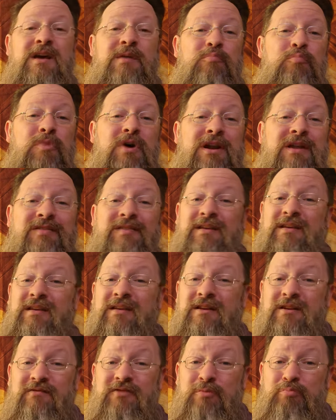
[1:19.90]
but at the
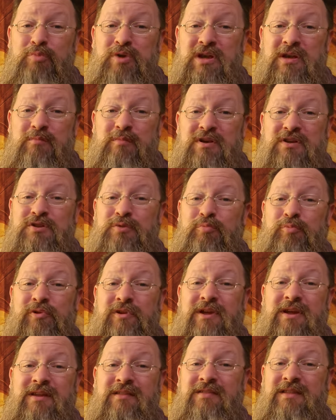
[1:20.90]
end of the beam is a
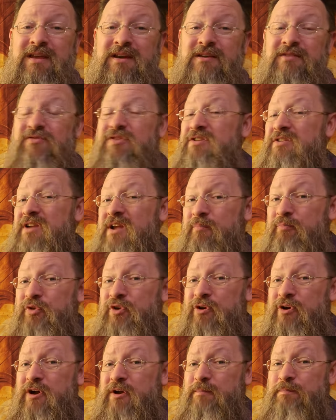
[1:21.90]
plate that, if stepped
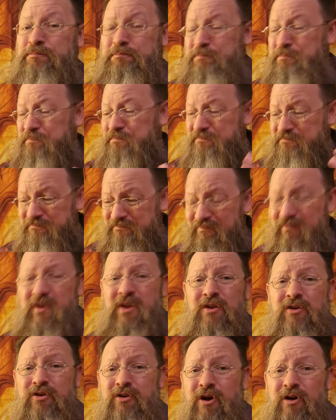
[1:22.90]
on,
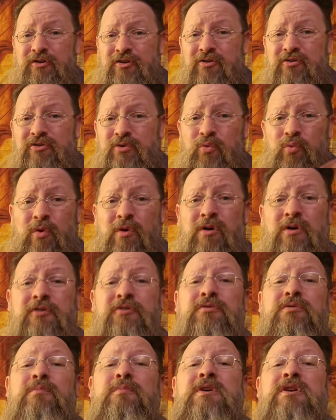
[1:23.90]
causes the walls
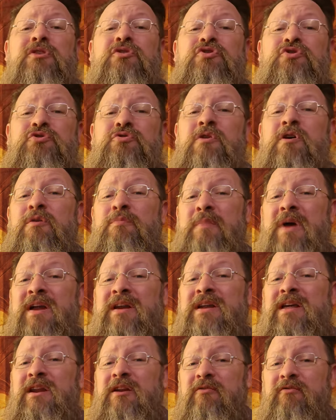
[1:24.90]
to emit a strong
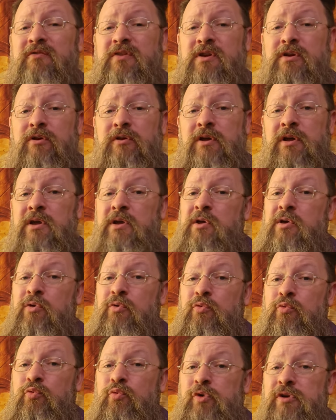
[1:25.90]
magnetic field,
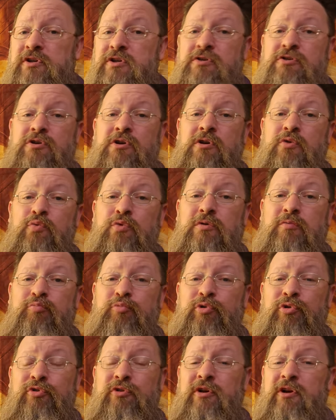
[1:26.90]
which in turn will
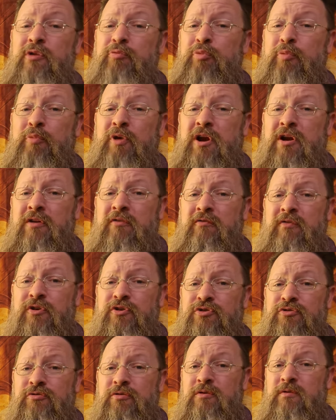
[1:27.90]
pull the unprepared
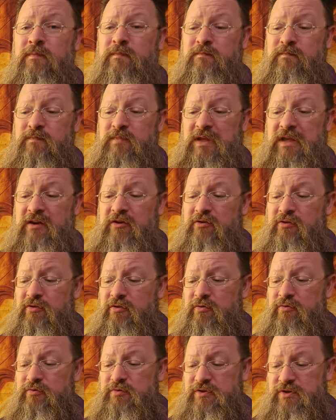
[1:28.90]
adventurer into
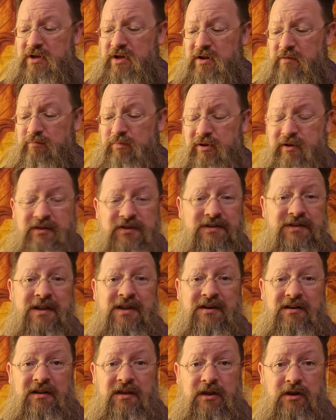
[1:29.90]
those uh,
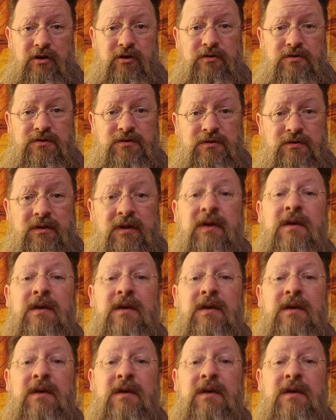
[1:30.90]
blood-stained gears.